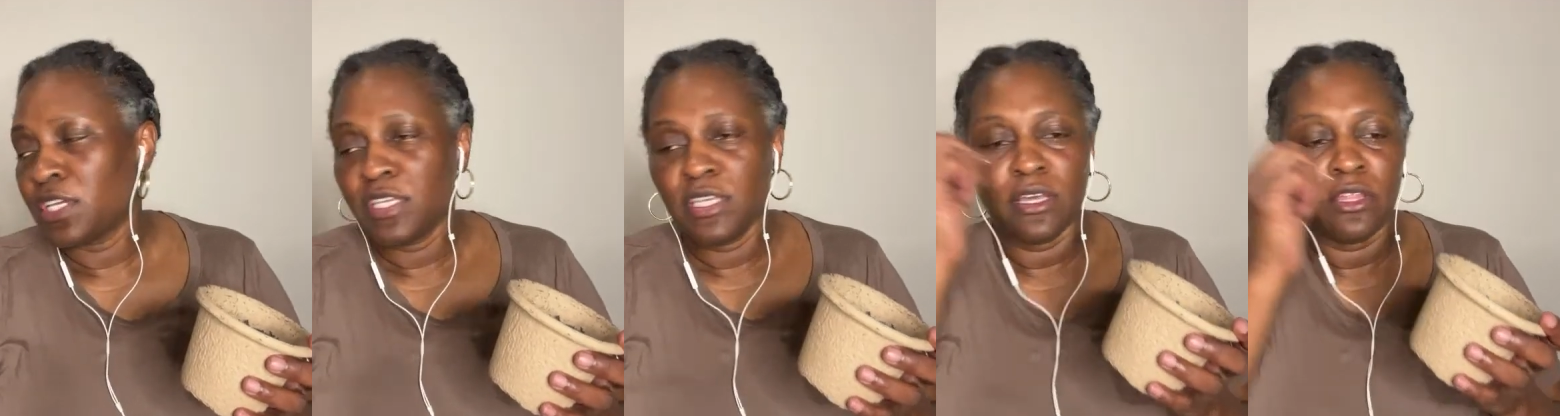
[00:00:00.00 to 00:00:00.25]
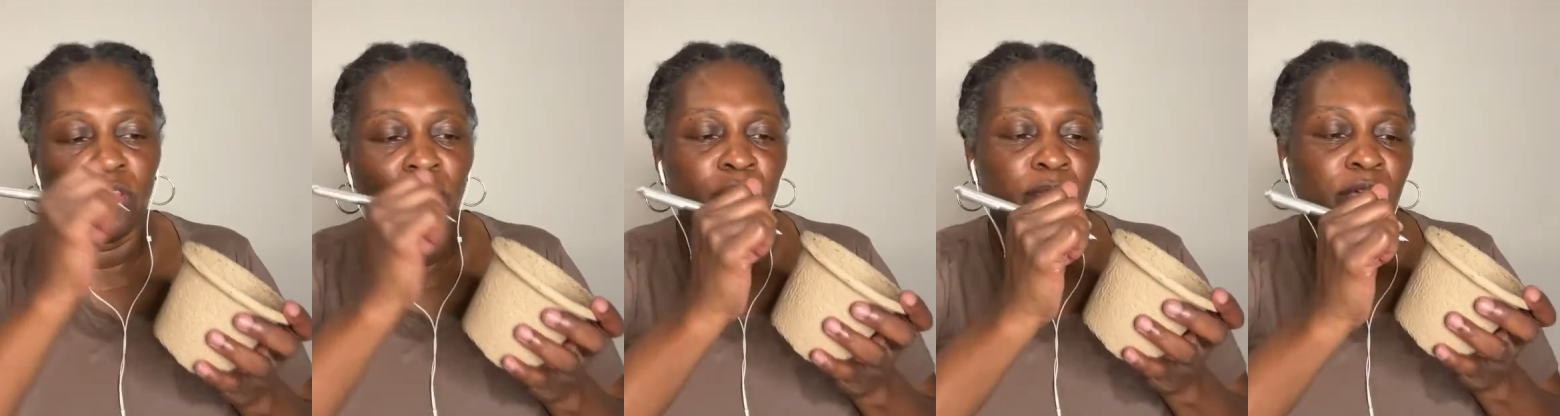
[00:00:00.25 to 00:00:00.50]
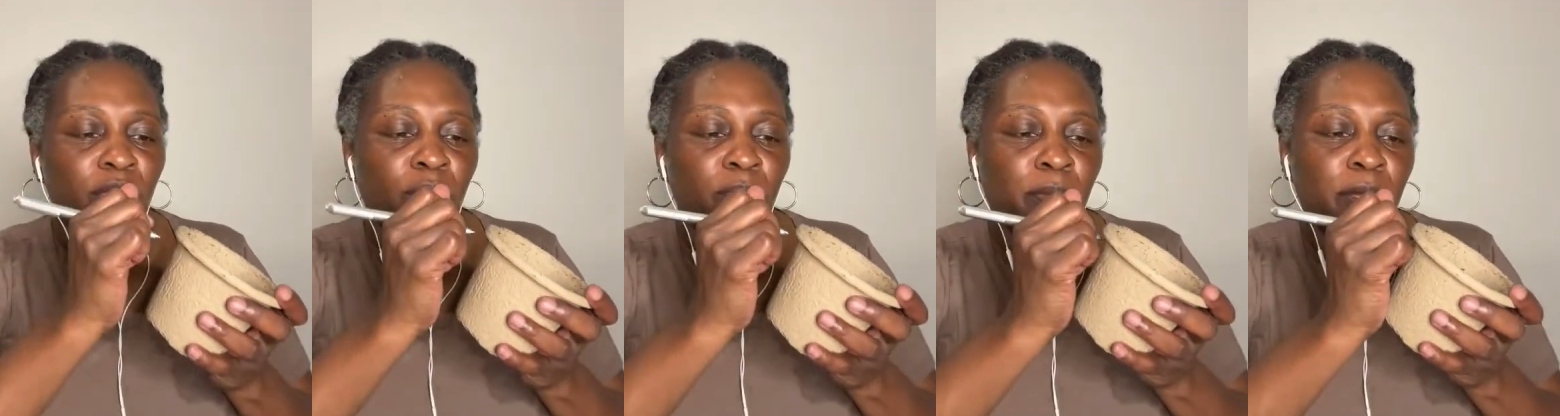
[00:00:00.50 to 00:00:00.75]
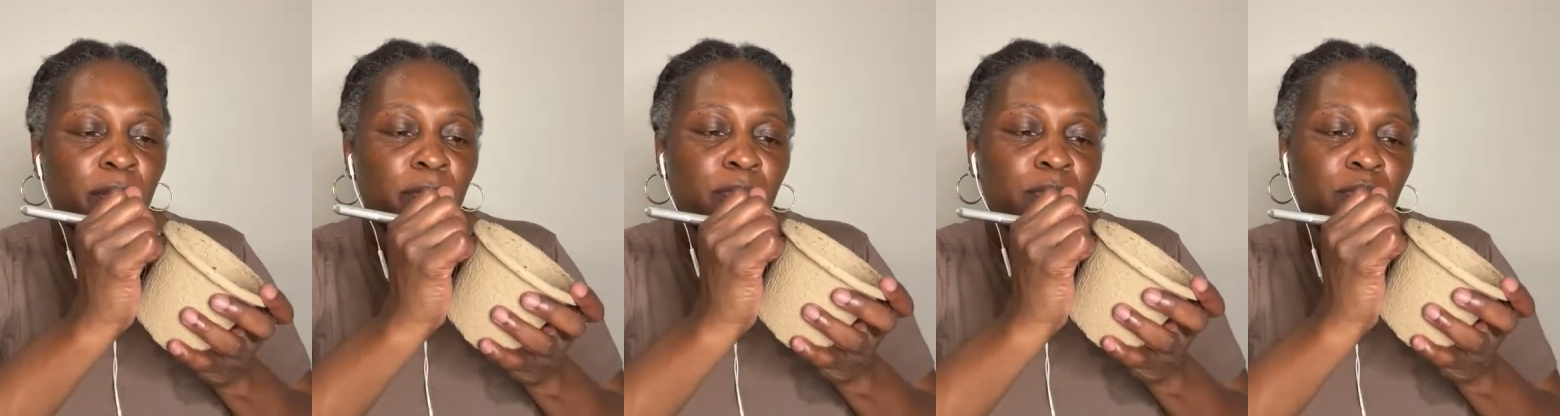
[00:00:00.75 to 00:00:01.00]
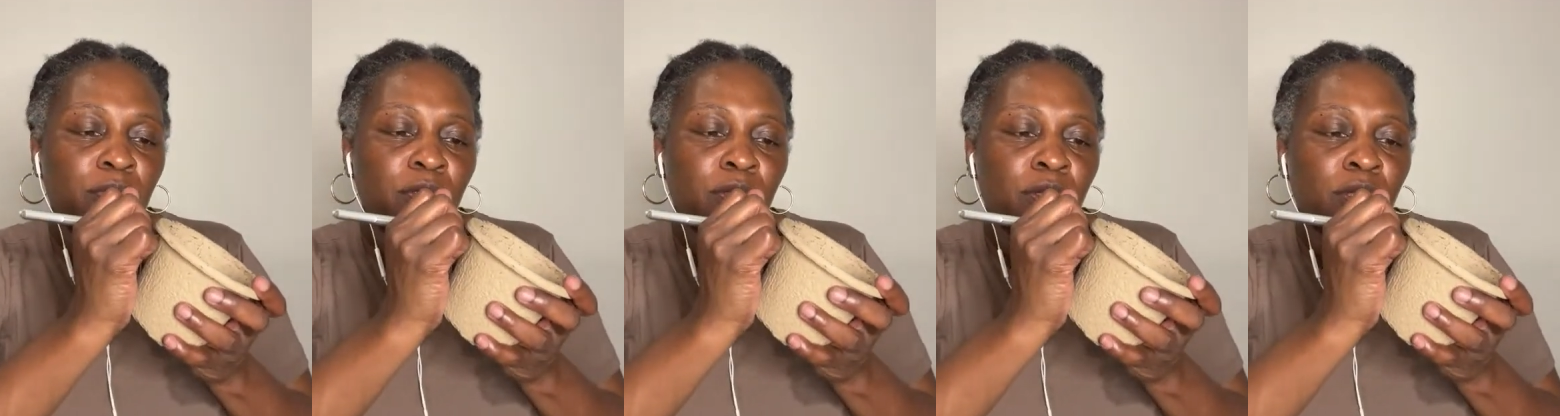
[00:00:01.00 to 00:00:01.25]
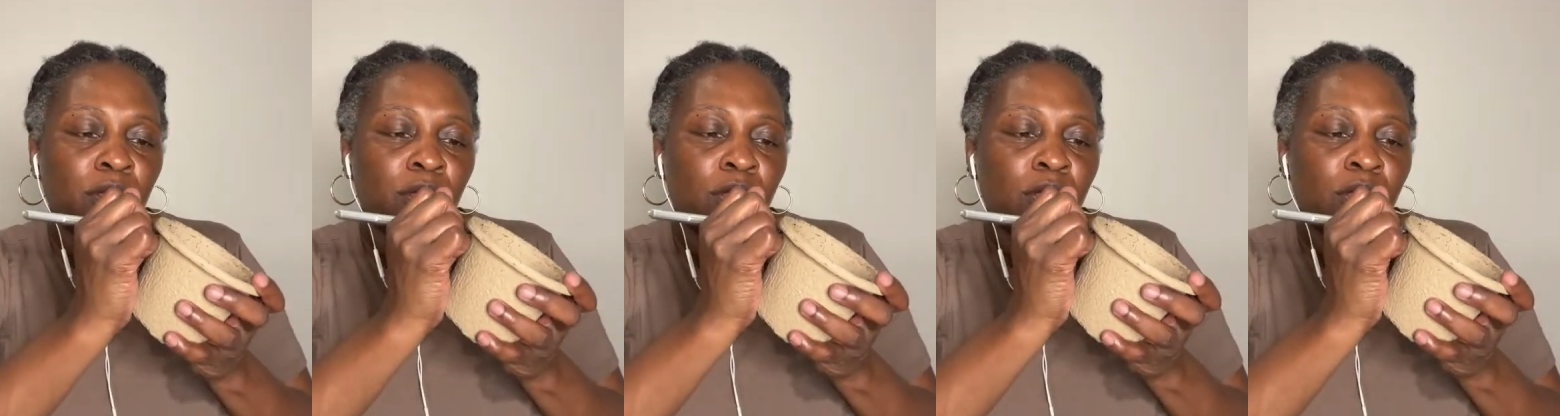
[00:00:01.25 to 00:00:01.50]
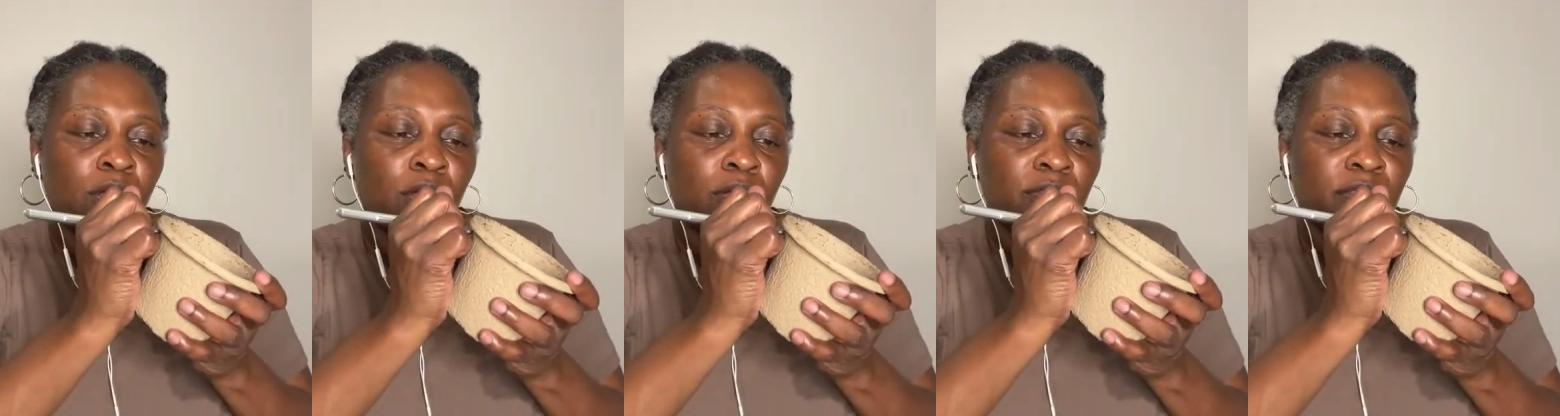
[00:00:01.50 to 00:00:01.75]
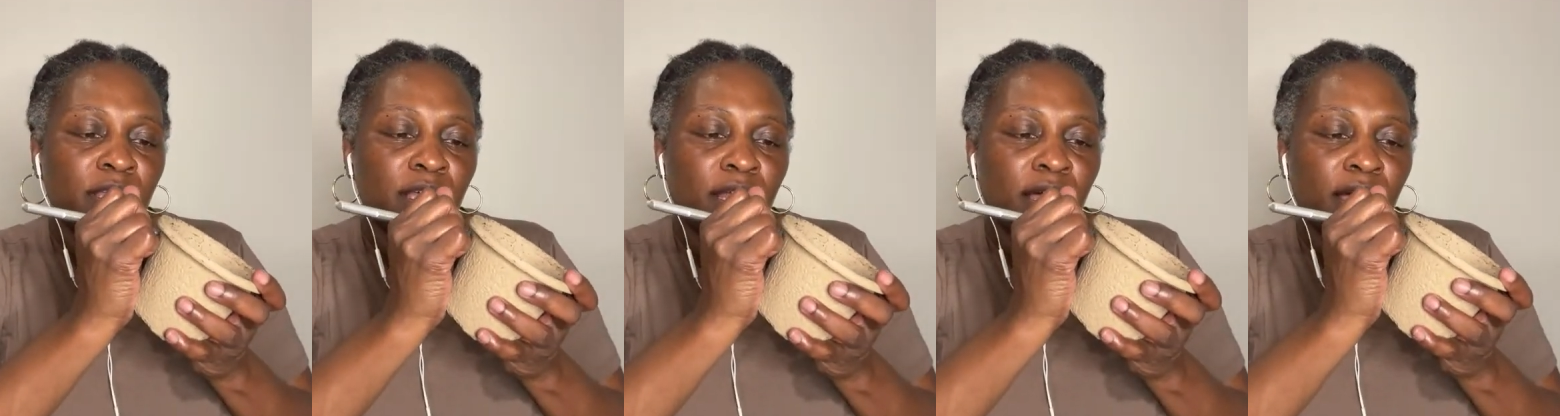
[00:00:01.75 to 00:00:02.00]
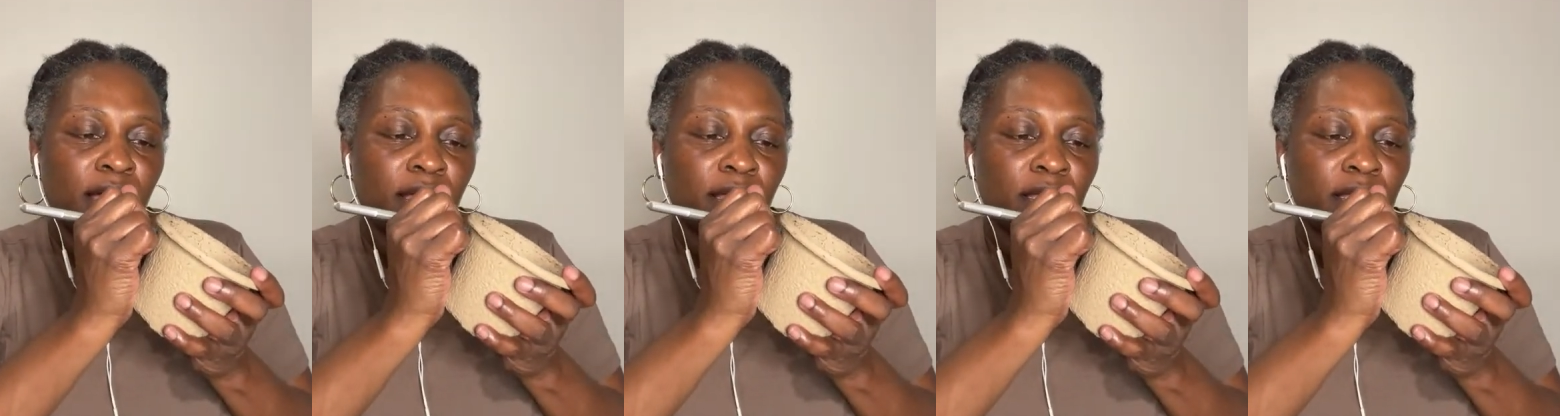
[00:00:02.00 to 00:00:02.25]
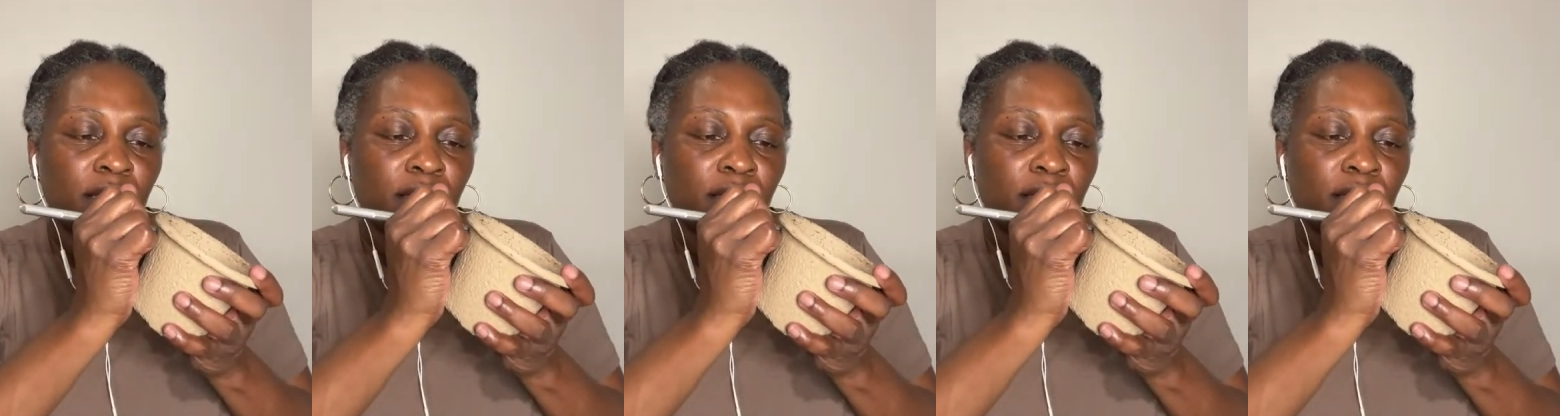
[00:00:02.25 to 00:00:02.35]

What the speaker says: yellow bell pepper that I